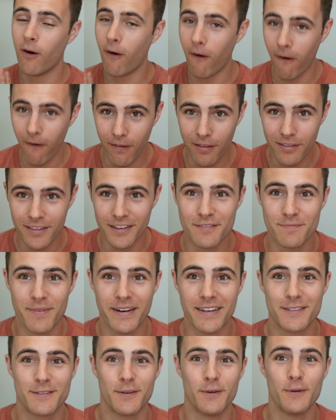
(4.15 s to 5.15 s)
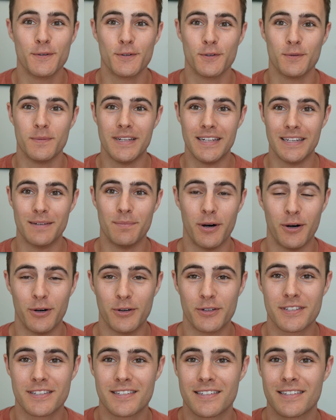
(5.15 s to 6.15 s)
all of my social media
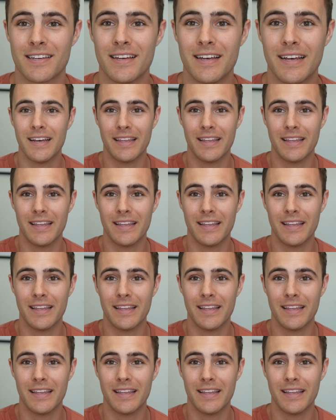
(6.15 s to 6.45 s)
posts.